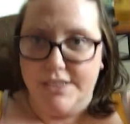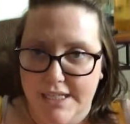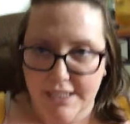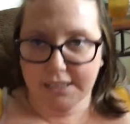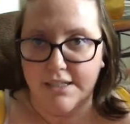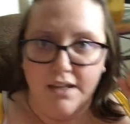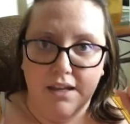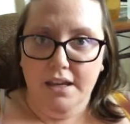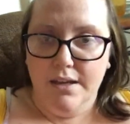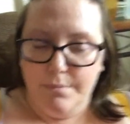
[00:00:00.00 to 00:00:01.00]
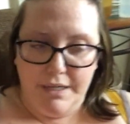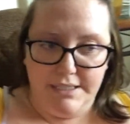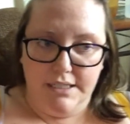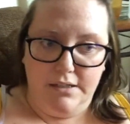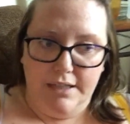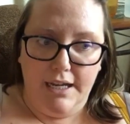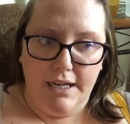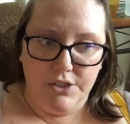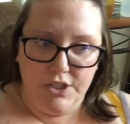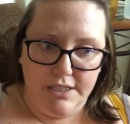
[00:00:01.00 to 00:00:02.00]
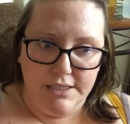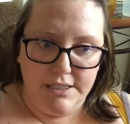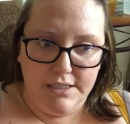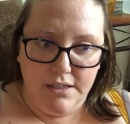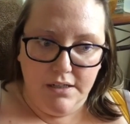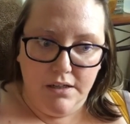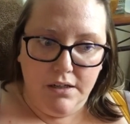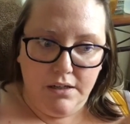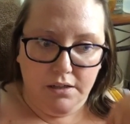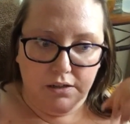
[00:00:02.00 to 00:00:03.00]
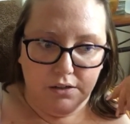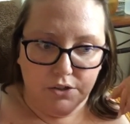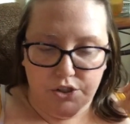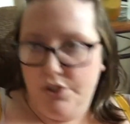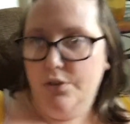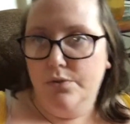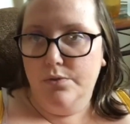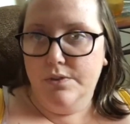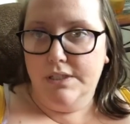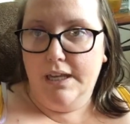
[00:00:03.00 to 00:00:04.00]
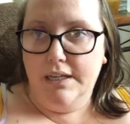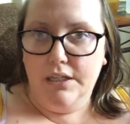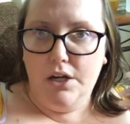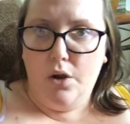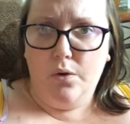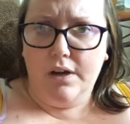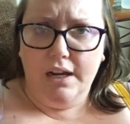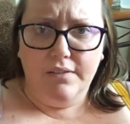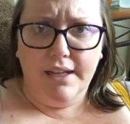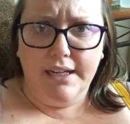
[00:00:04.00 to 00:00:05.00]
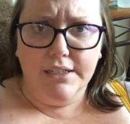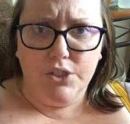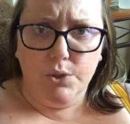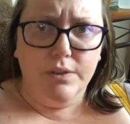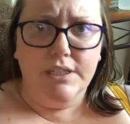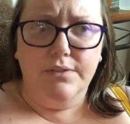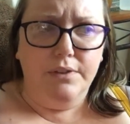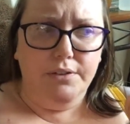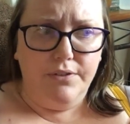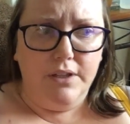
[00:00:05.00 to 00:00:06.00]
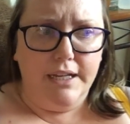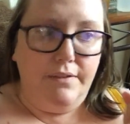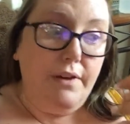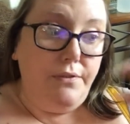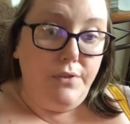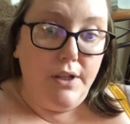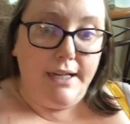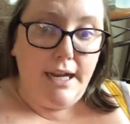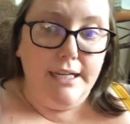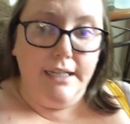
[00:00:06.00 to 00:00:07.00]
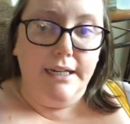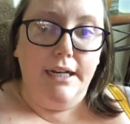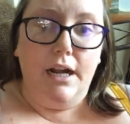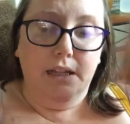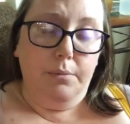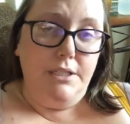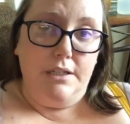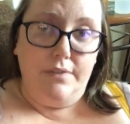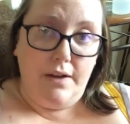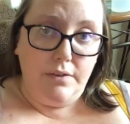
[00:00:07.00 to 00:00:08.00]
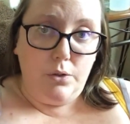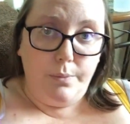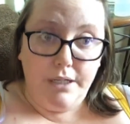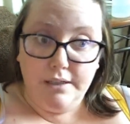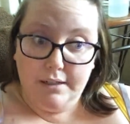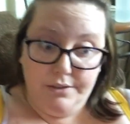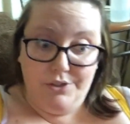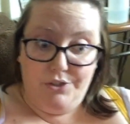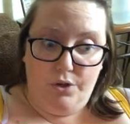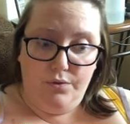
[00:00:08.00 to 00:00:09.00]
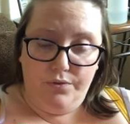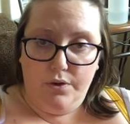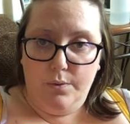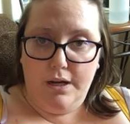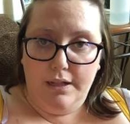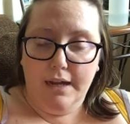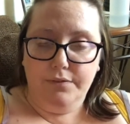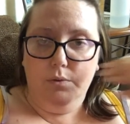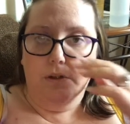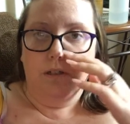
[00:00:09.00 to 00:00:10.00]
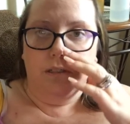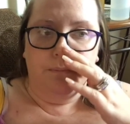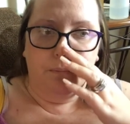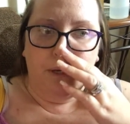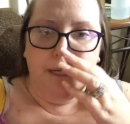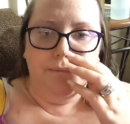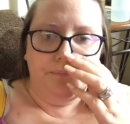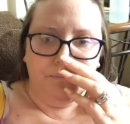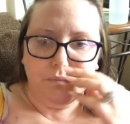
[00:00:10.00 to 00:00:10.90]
since. Basically, I just choose and, you know, kind of like intuitively feel like if I feel like I need it, I let myself have a little bit and then I just don't for a while afterwards. But